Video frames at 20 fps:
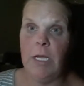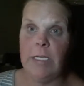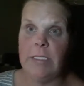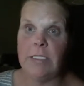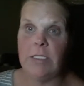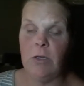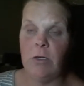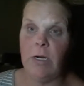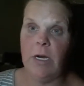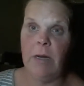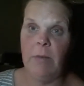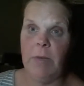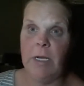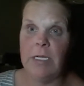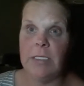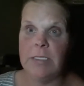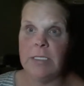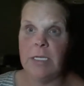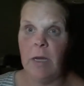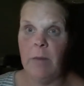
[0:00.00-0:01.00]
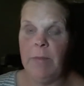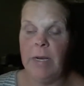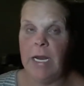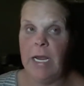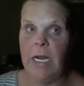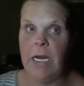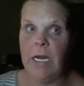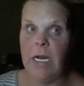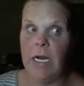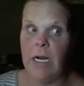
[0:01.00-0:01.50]
Is there anybody else coming
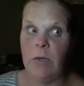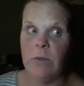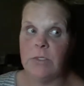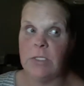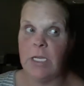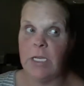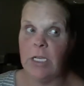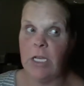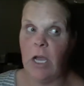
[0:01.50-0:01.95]
in? And I was like,